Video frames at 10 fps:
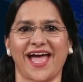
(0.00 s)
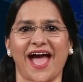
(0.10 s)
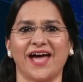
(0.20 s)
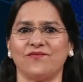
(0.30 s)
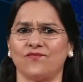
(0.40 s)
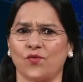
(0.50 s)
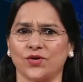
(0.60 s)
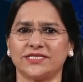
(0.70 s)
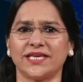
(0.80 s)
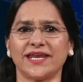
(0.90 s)
And
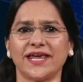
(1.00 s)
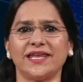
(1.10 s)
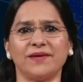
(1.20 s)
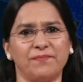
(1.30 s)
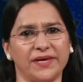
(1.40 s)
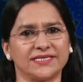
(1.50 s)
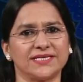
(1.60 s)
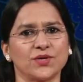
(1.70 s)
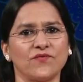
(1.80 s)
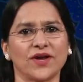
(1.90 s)
was there any
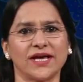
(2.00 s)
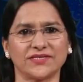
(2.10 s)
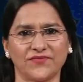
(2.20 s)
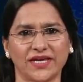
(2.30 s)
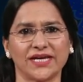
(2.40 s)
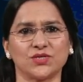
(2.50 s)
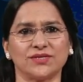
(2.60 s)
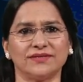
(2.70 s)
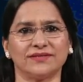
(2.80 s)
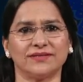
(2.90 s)
basis of classification?